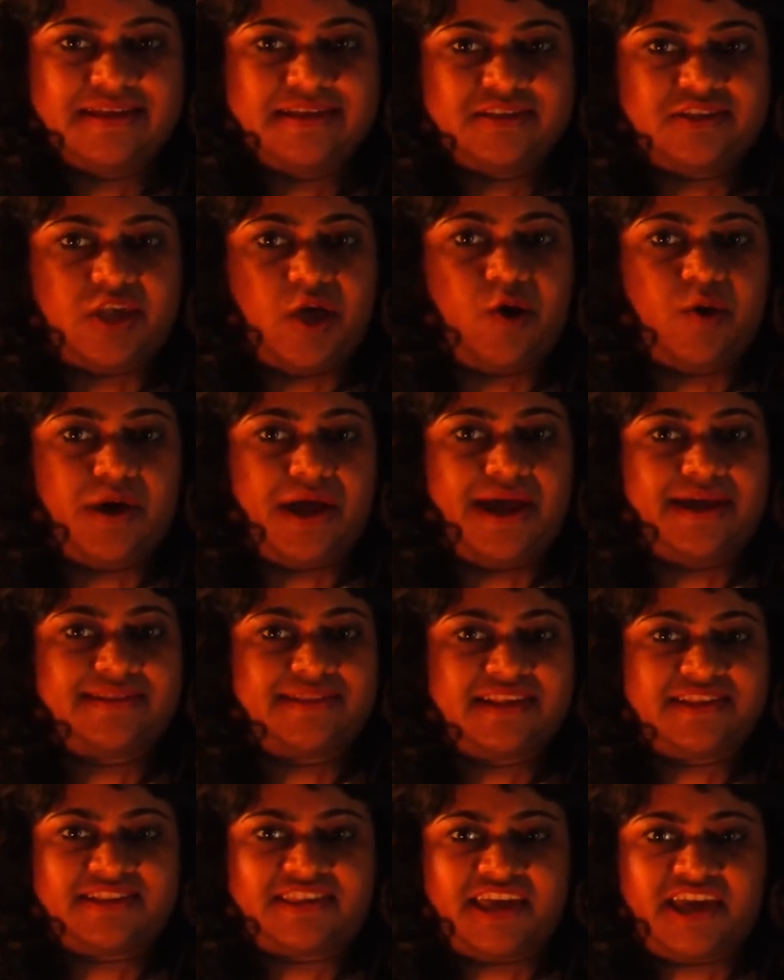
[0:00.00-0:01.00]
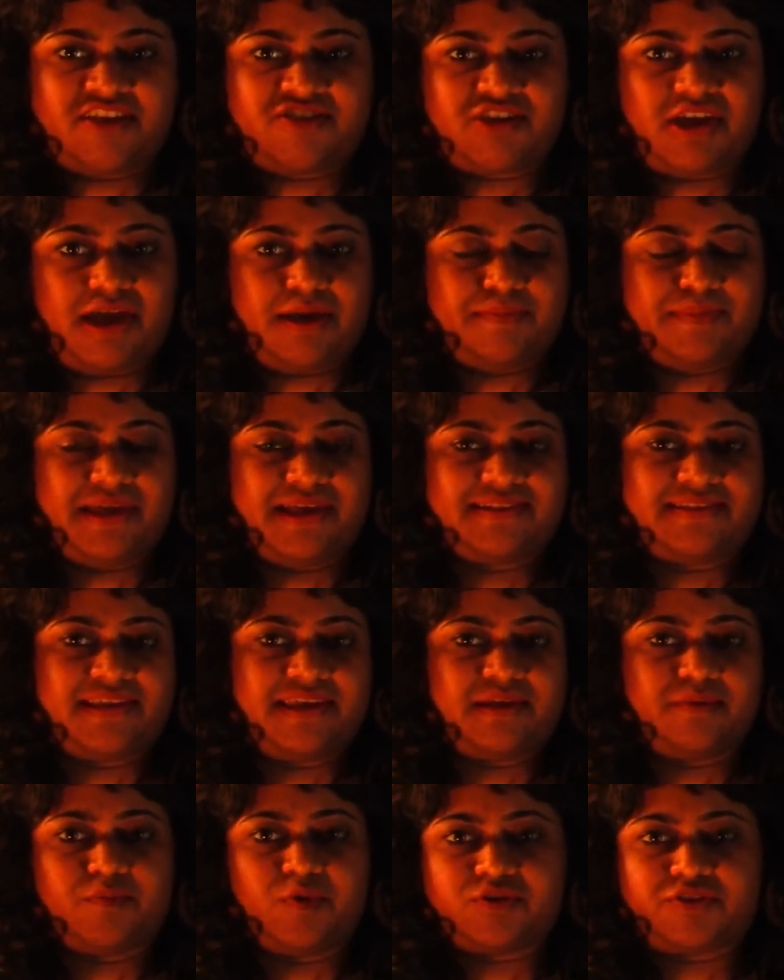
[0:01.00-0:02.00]
So at this stage, I'm
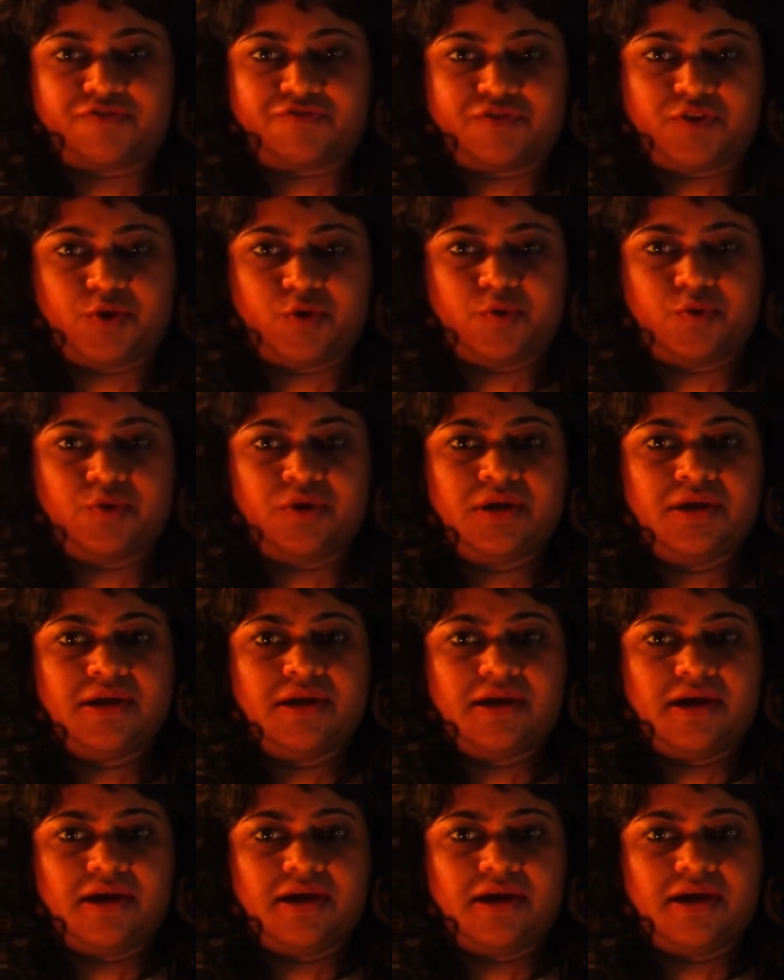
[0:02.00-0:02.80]
guessing most of you